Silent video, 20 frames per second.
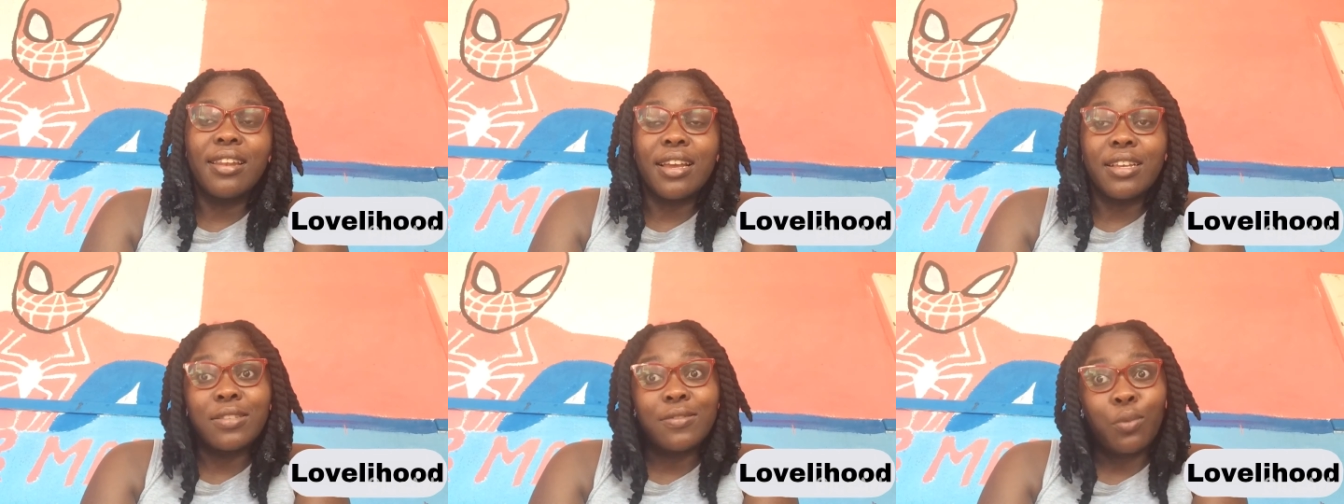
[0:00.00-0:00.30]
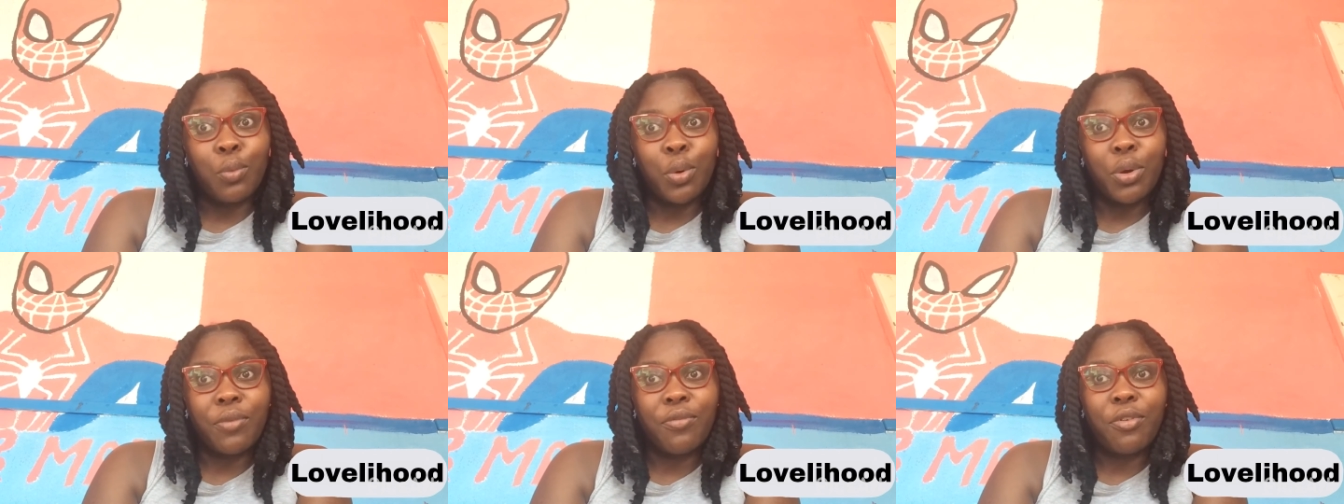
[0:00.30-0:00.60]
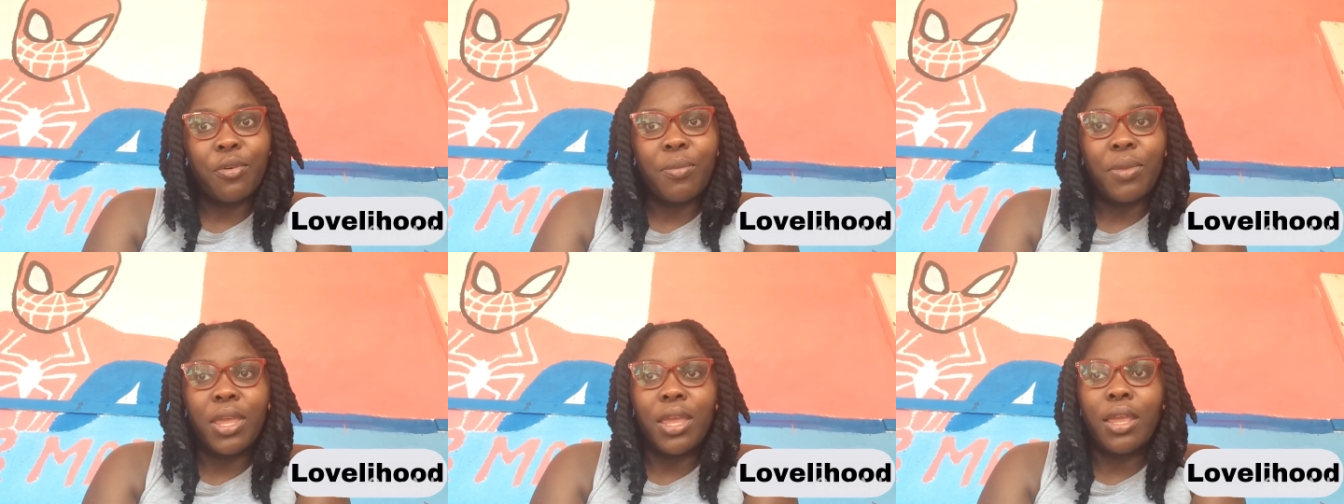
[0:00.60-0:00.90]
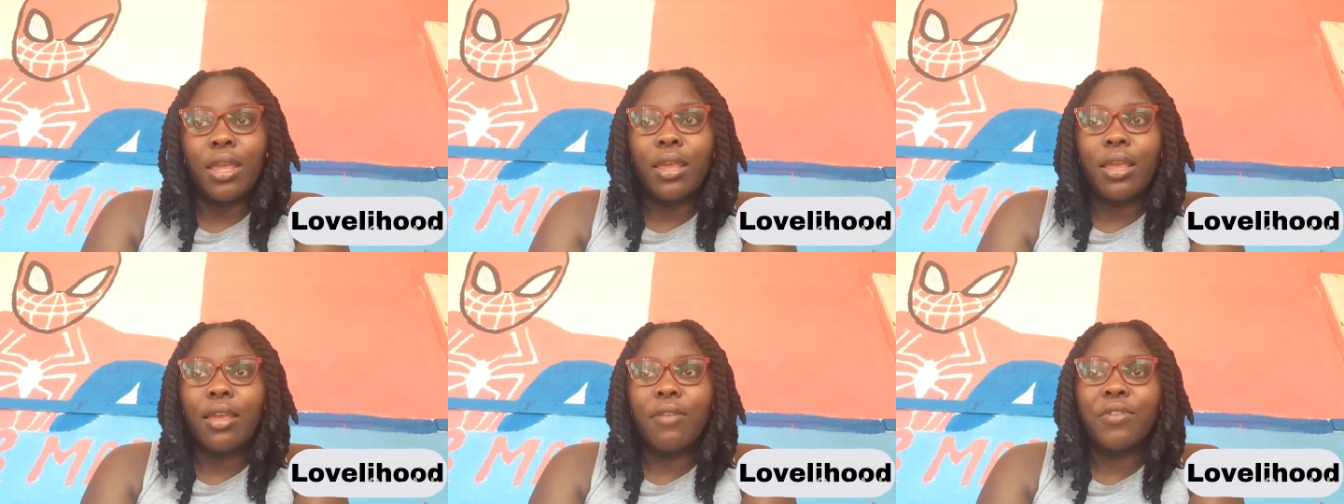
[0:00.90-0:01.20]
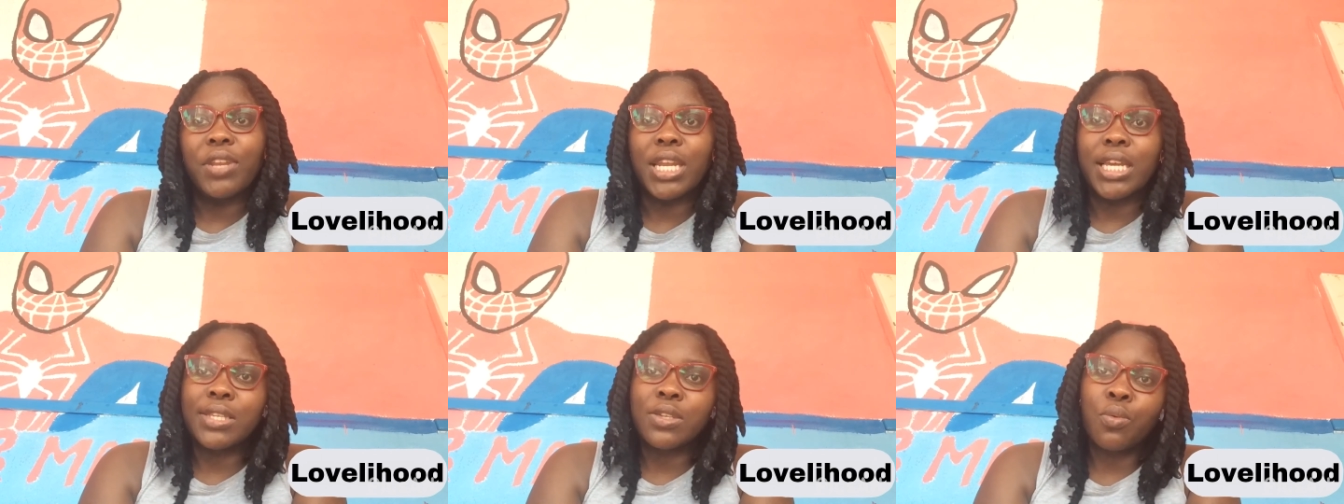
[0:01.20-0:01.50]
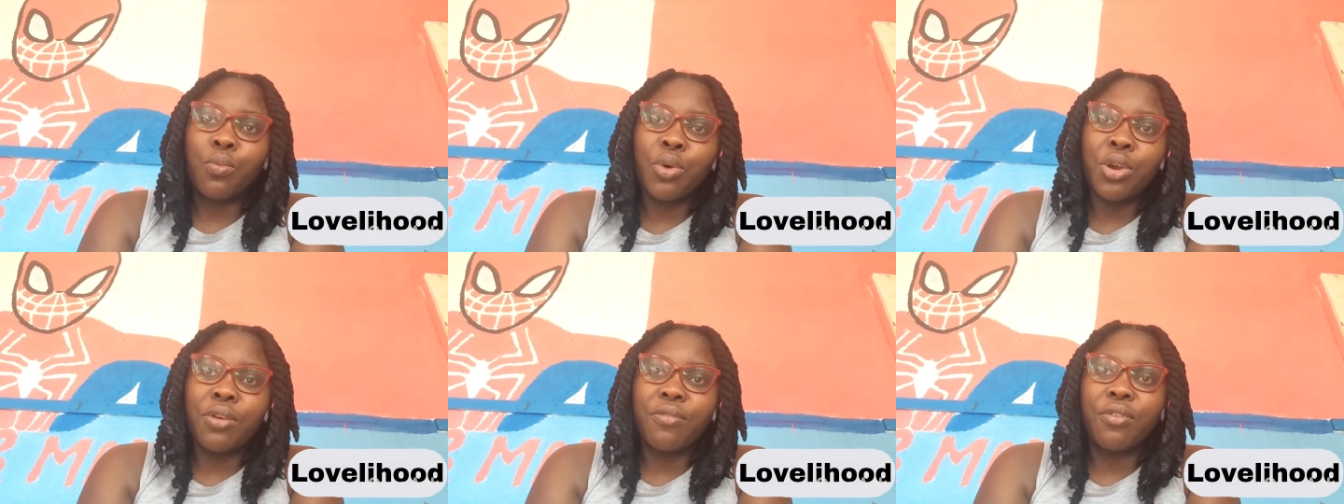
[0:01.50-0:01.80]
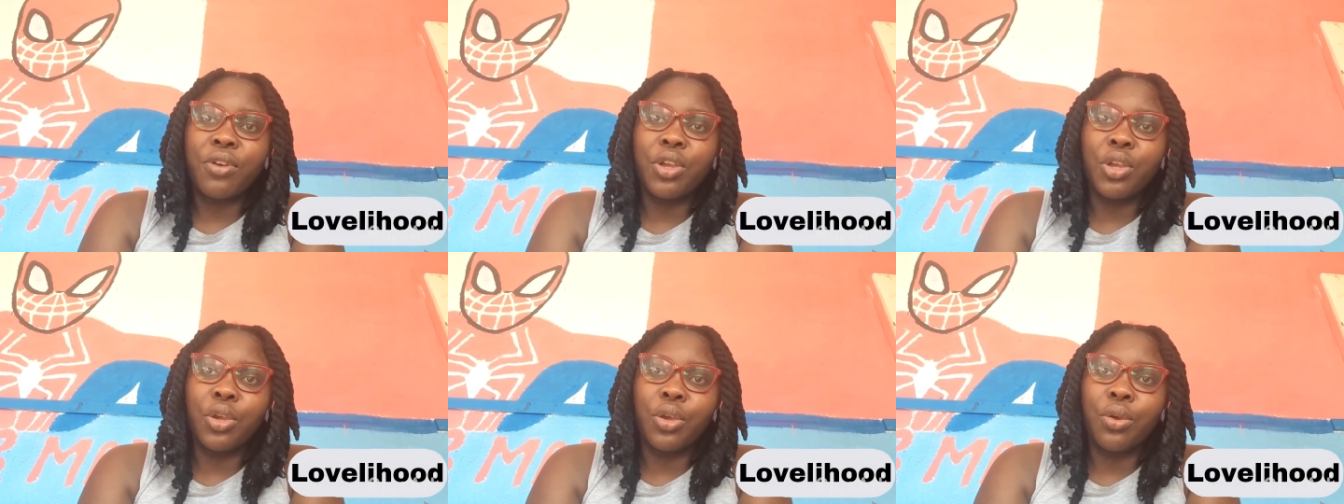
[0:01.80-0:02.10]
does work for me. If it doesn't work
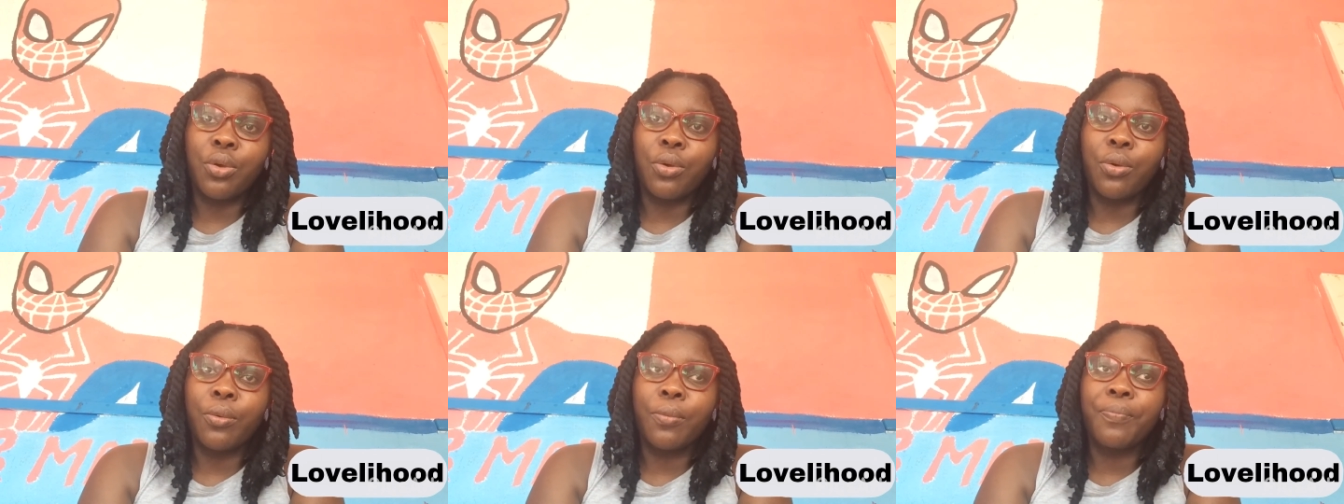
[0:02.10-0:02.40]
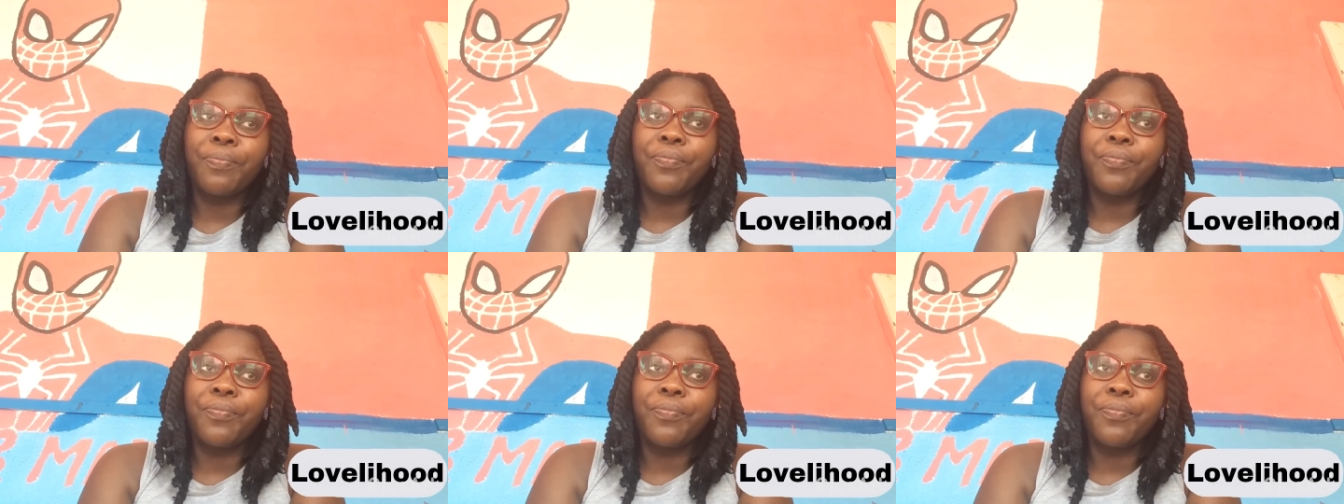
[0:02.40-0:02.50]
for you,